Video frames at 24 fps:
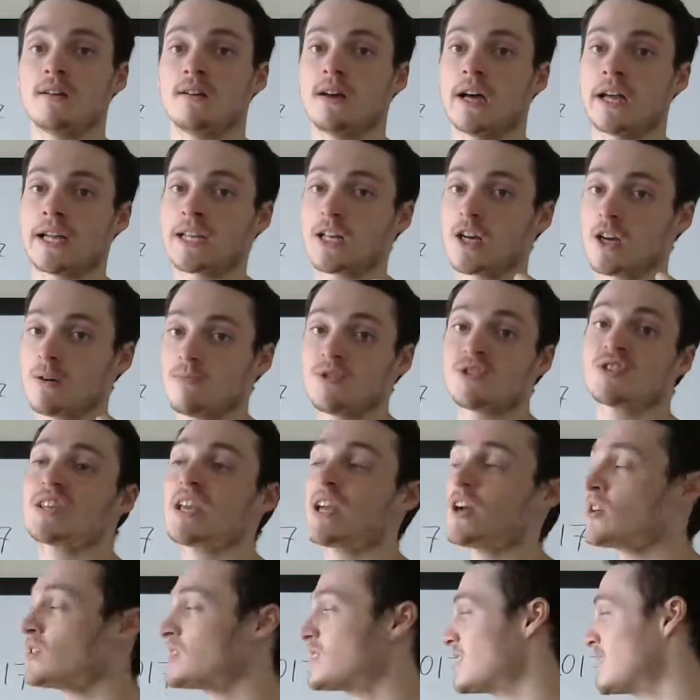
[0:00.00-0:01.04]
I can almost
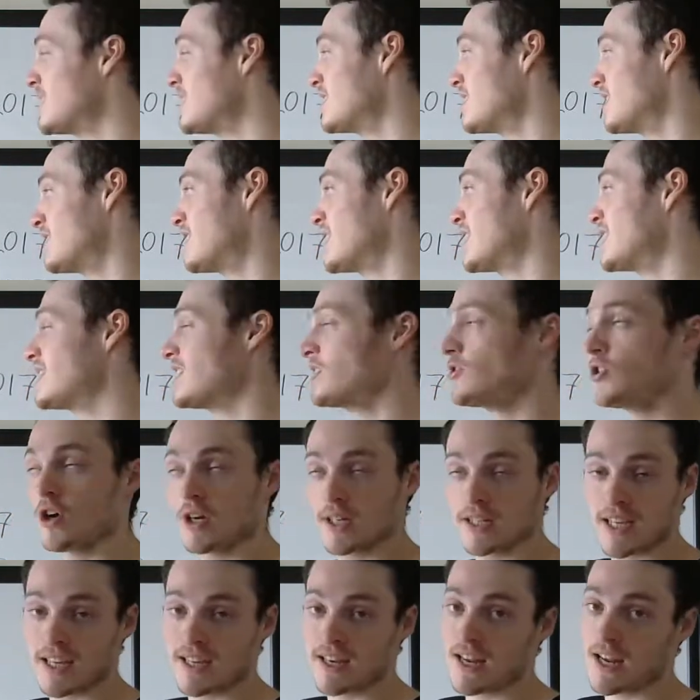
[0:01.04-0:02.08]
guarantee that they did not
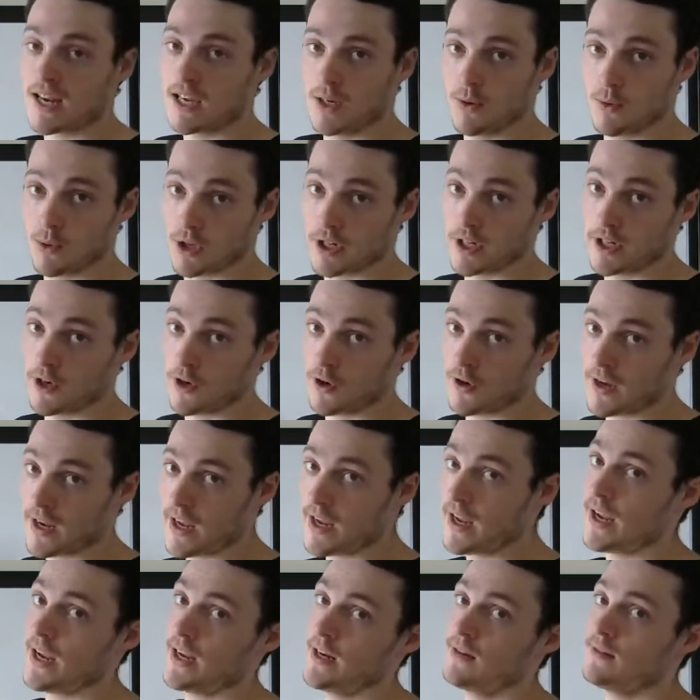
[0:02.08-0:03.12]
get anywhere near
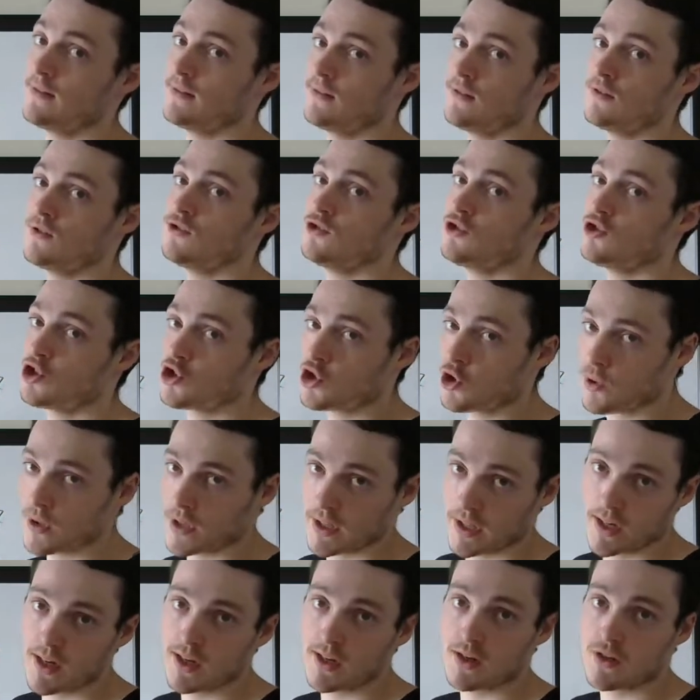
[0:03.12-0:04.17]
$8
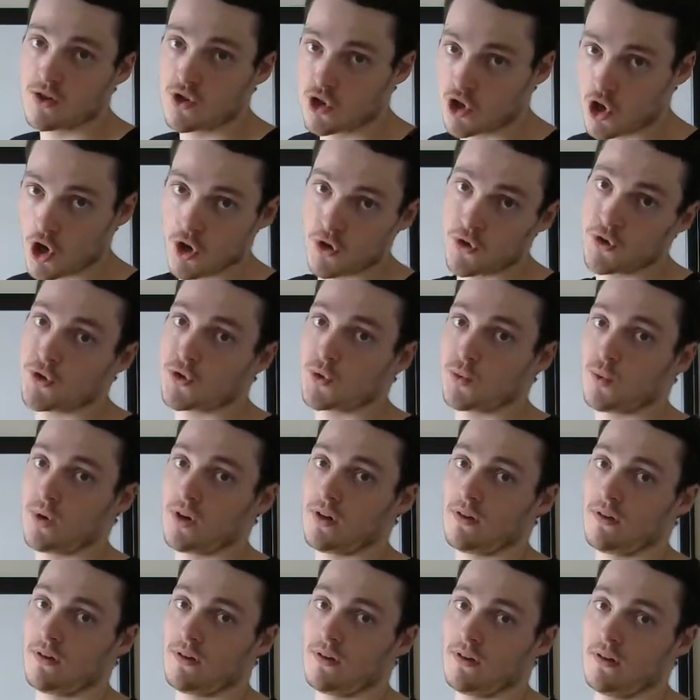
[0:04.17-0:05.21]
trillion
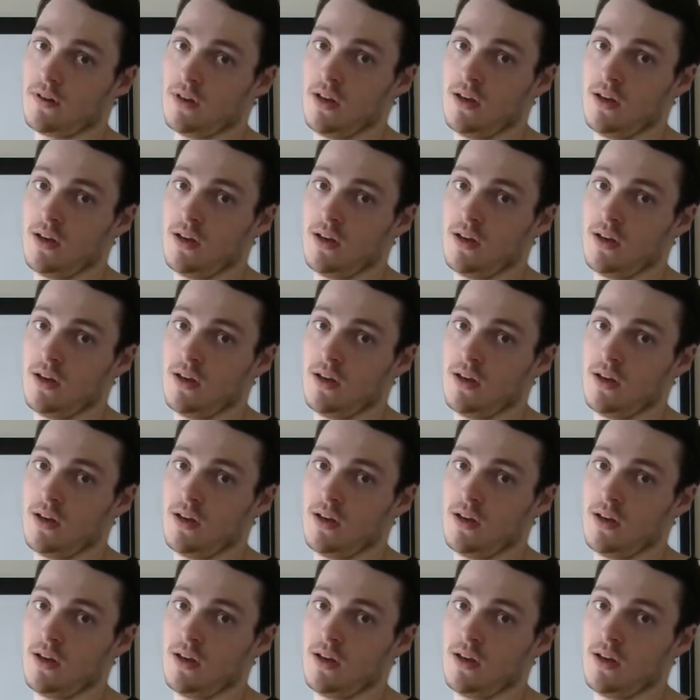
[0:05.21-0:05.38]
worth.